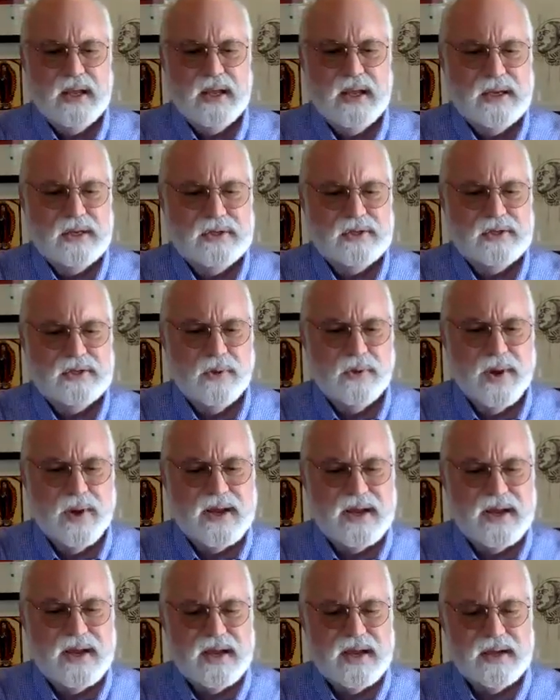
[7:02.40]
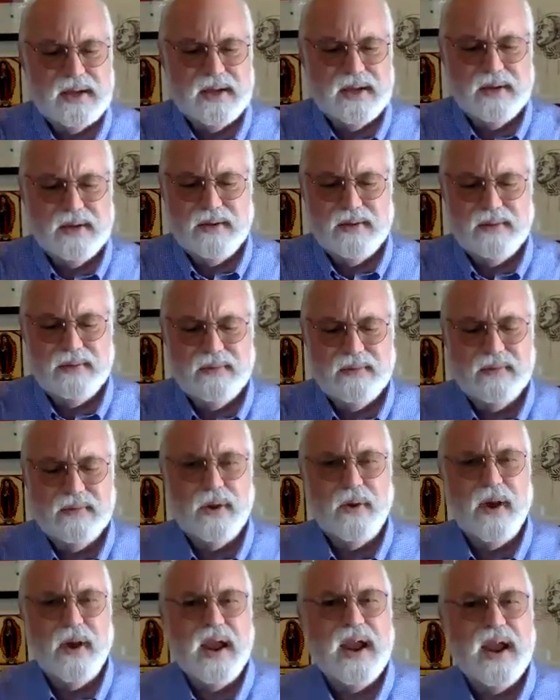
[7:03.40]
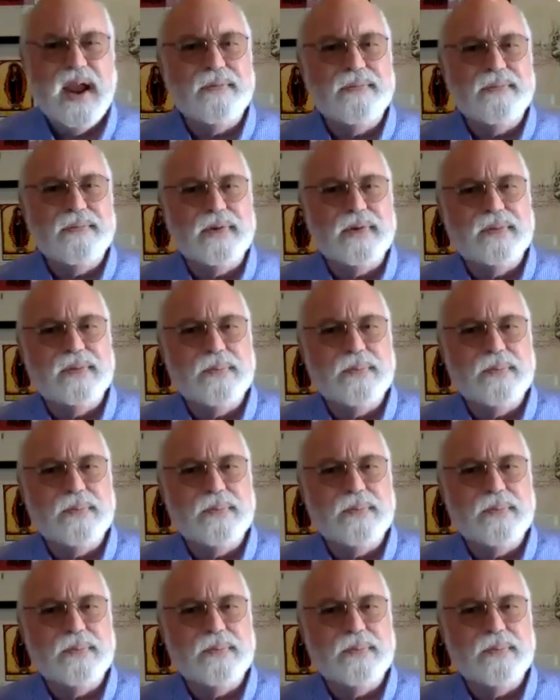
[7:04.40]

So there are 8 of us,